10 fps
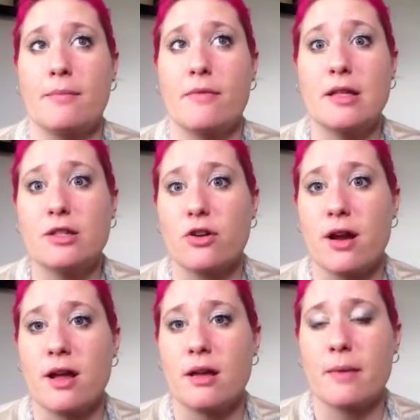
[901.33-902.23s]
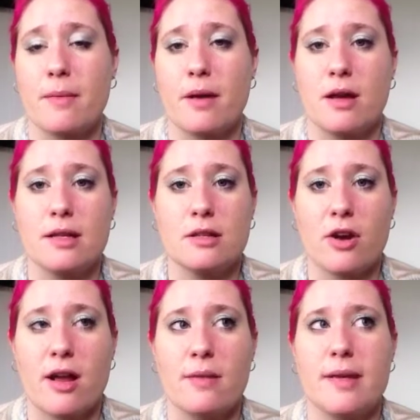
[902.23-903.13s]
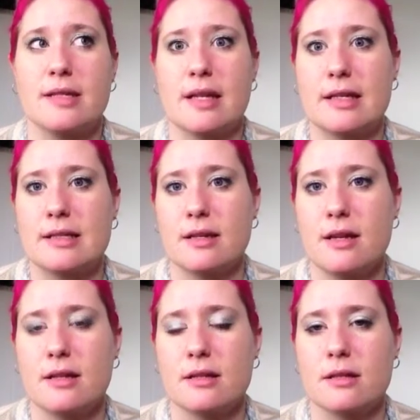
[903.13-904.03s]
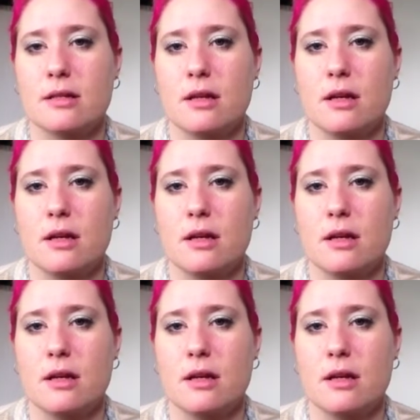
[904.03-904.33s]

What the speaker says: Instagram, on Instagram as Neely's Knits,